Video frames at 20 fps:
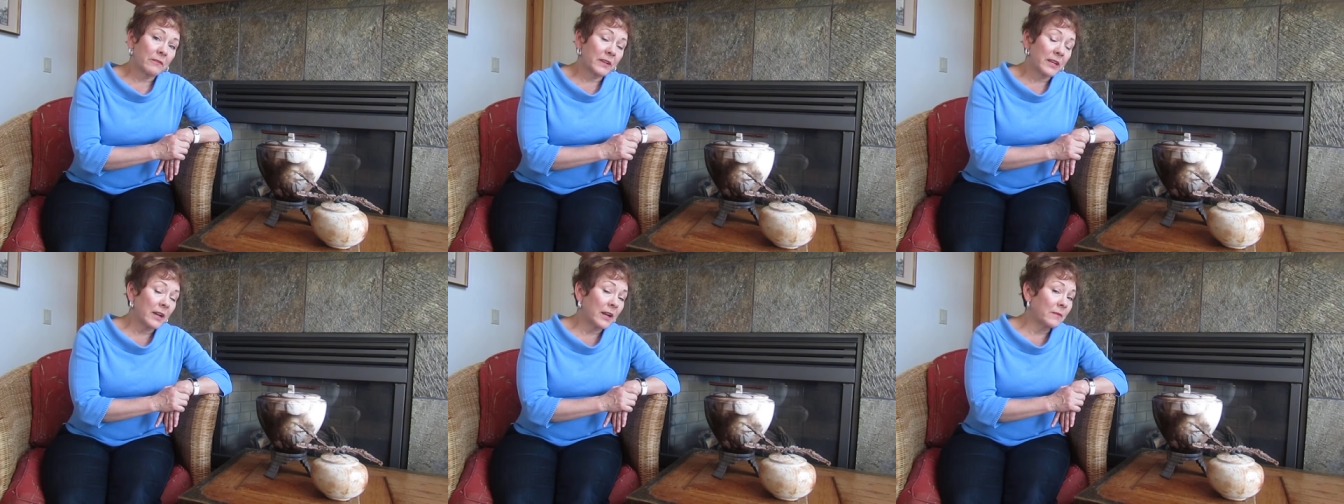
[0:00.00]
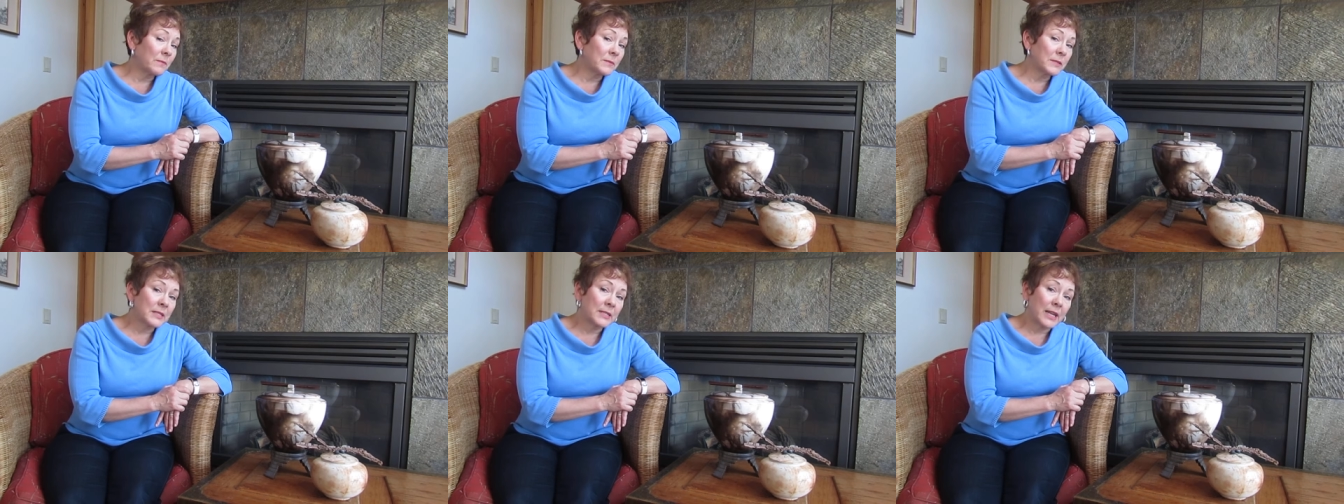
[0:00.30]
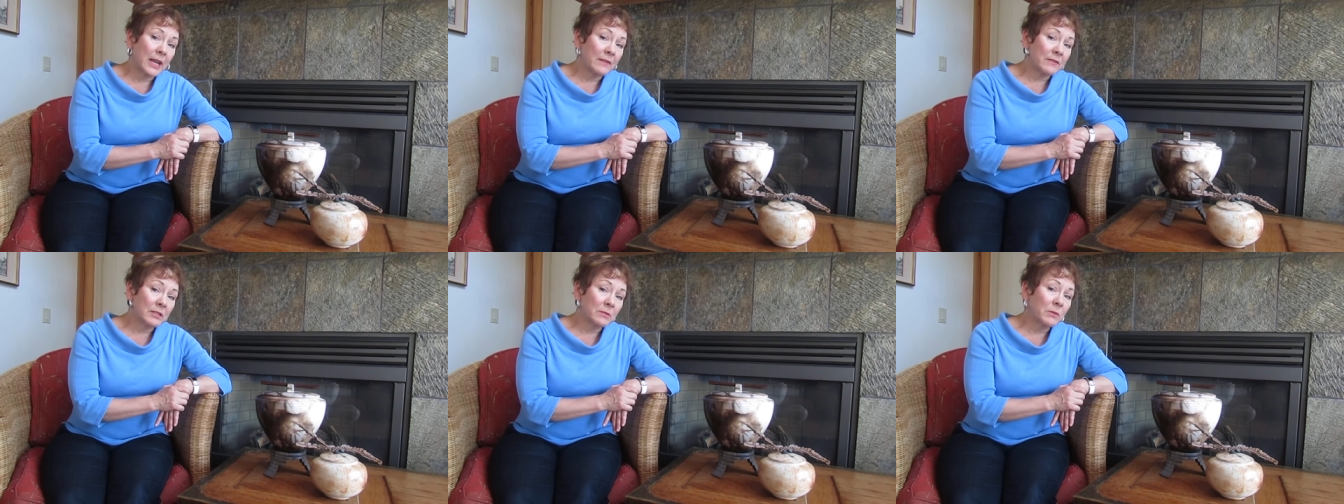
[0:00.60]
if it happens
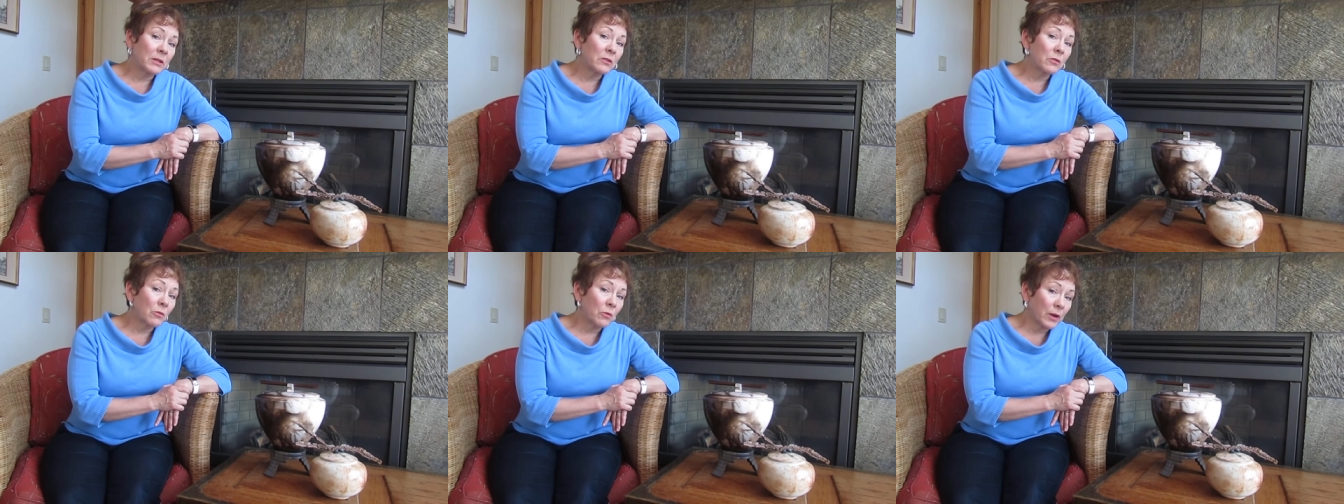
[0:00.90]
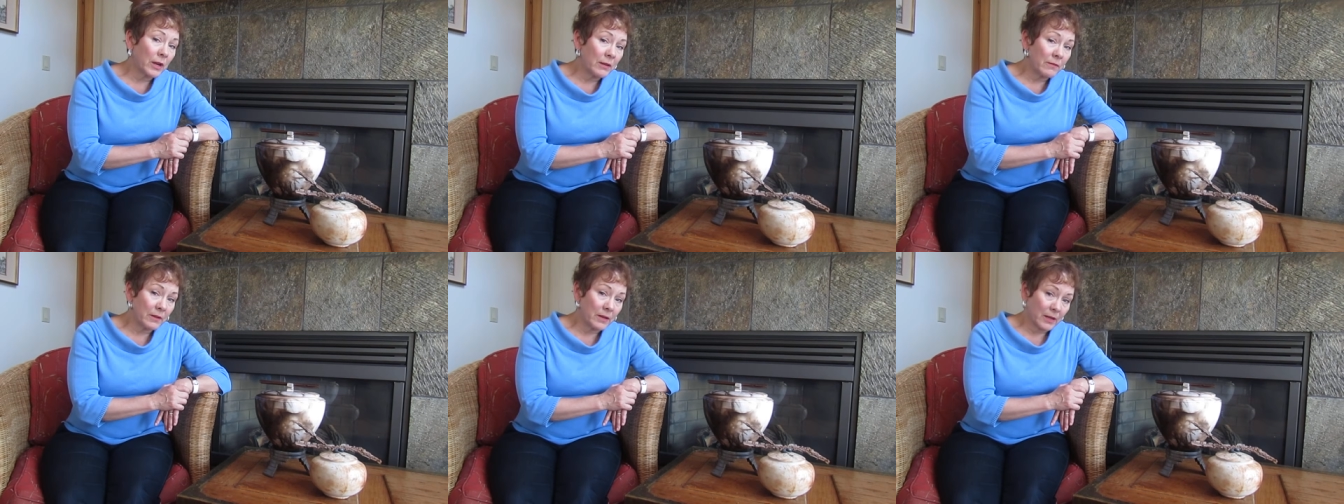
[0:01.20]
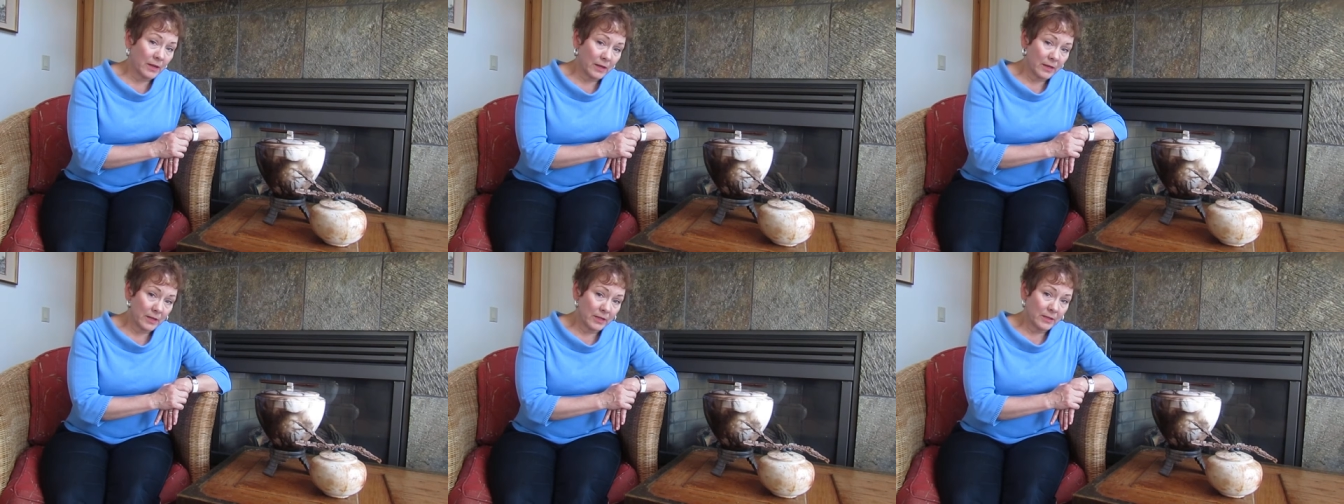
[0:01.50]
to have some
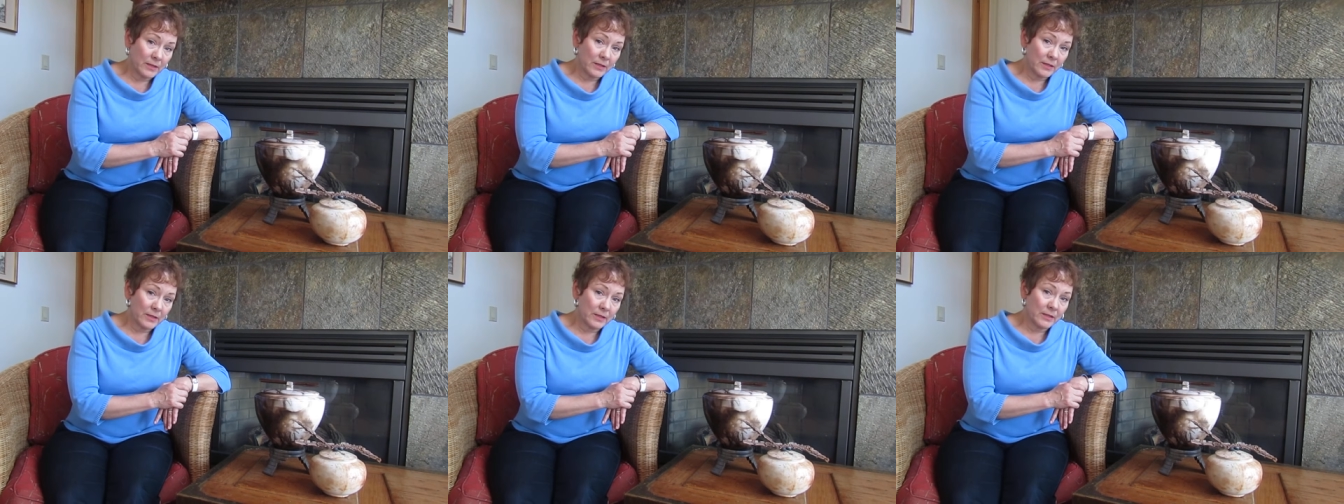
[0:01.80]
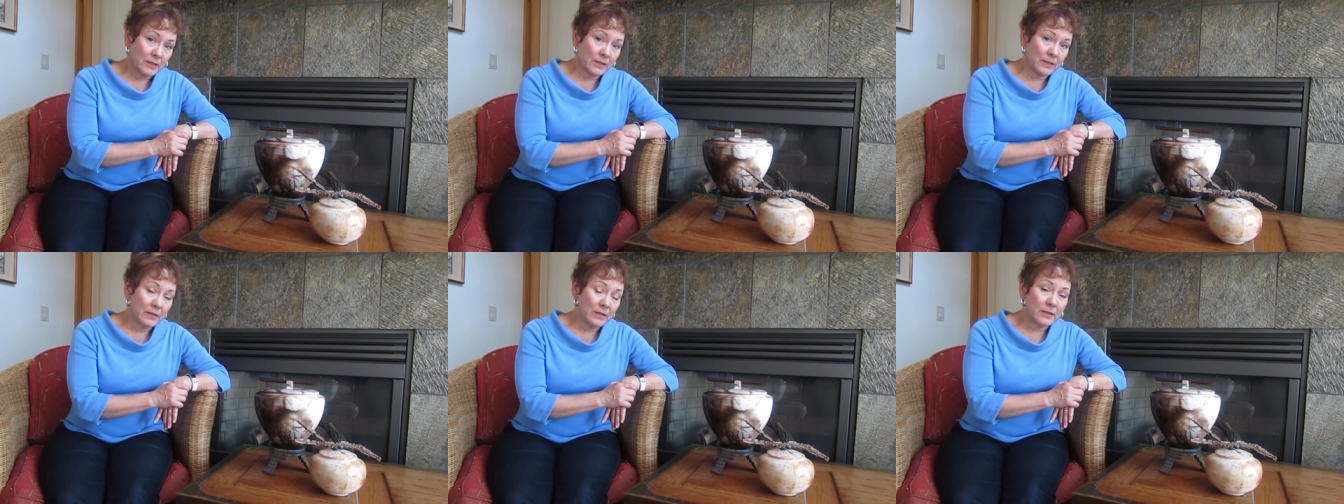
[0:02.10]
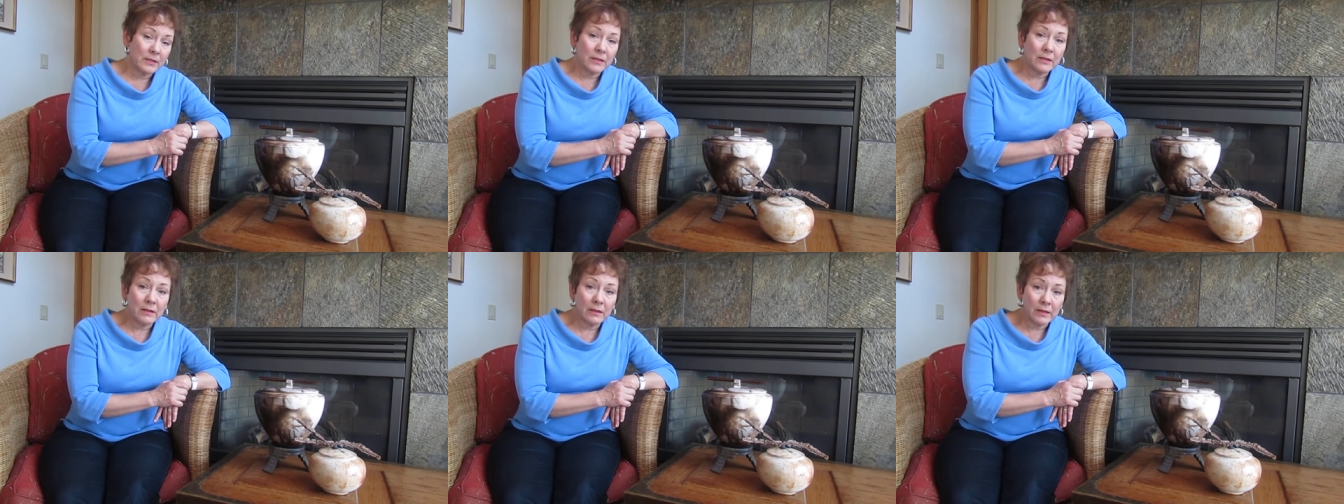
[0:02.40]
engraving on it. Is it,
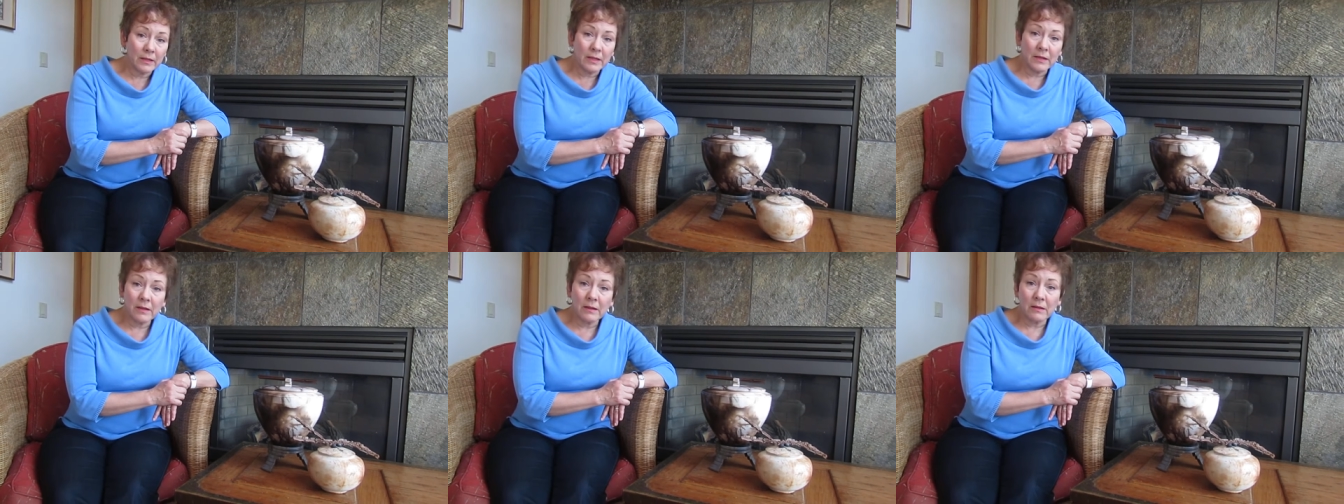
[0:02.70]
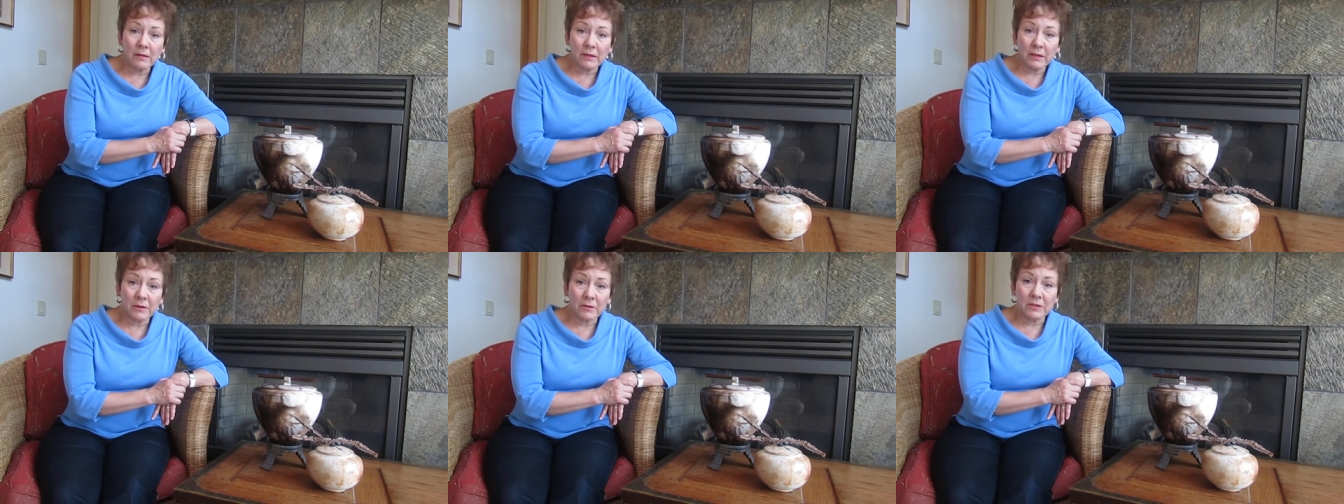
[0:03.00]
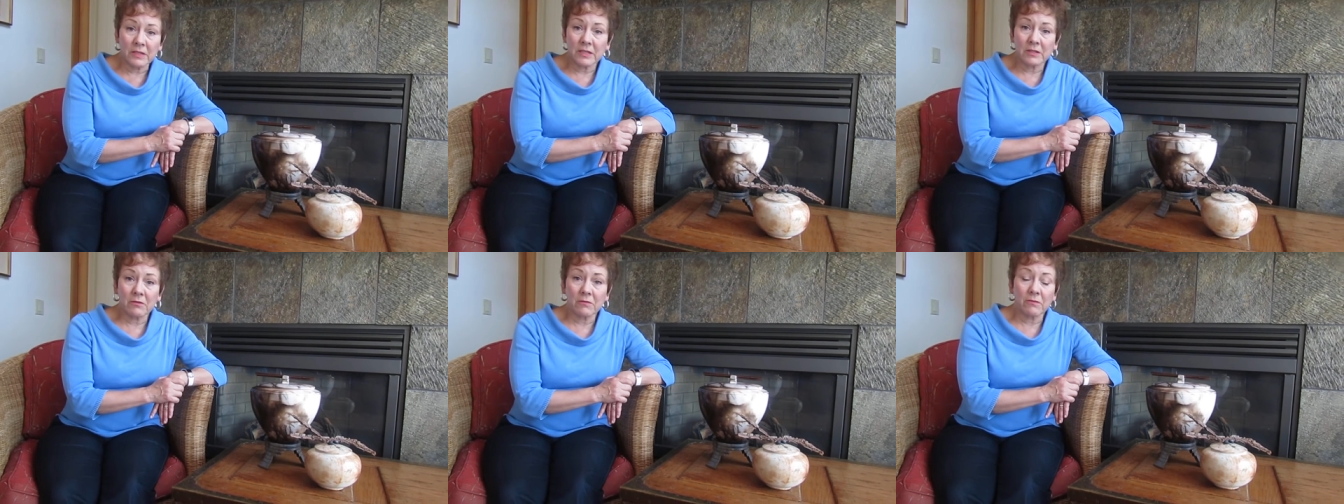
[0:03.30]
is it clean and clear
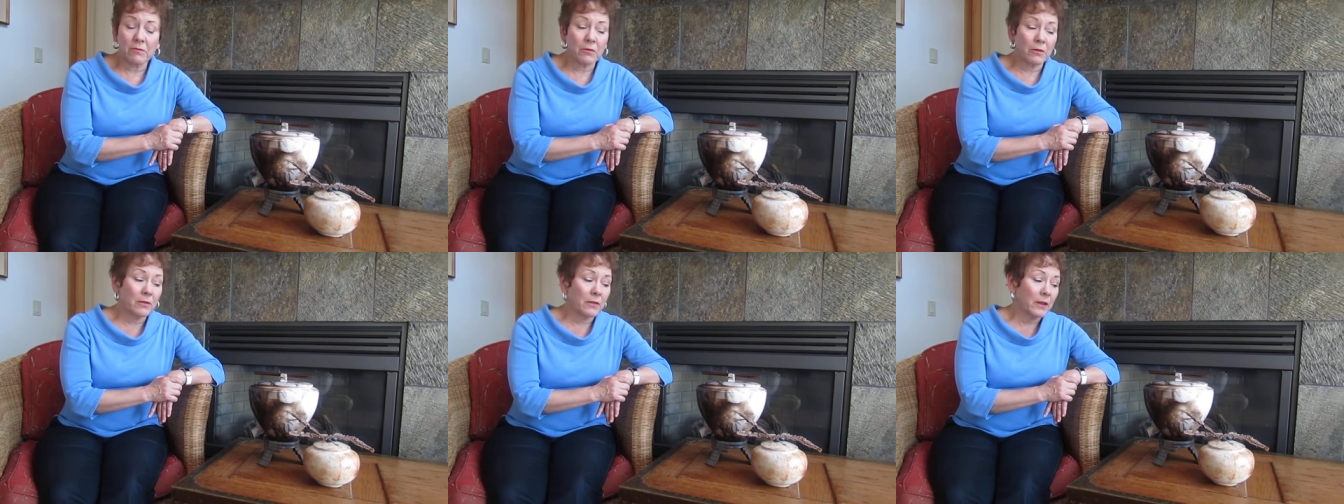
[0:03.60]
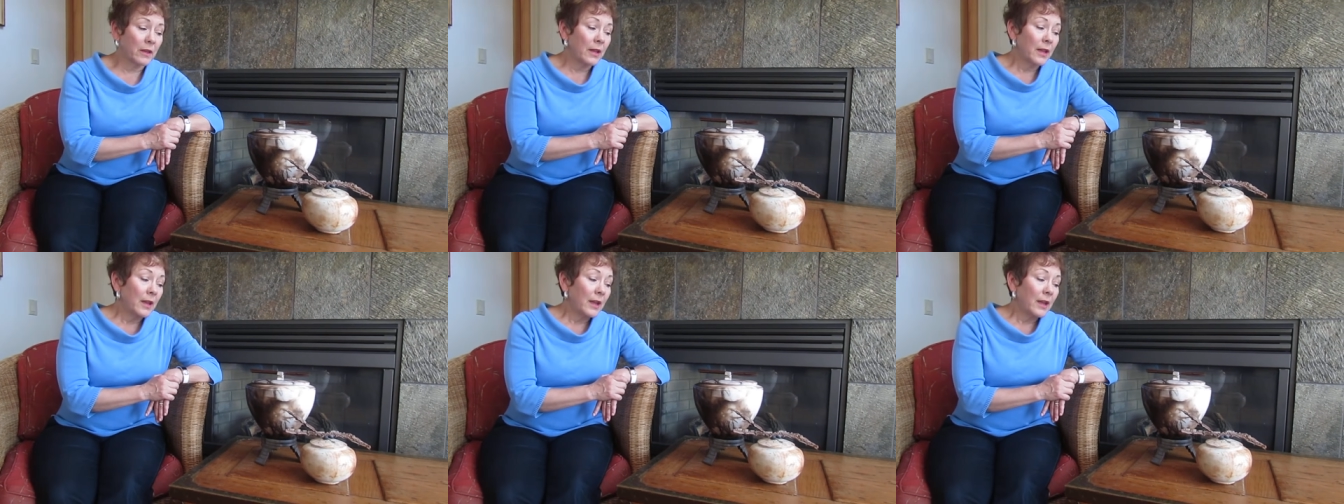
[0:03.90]
and so forth?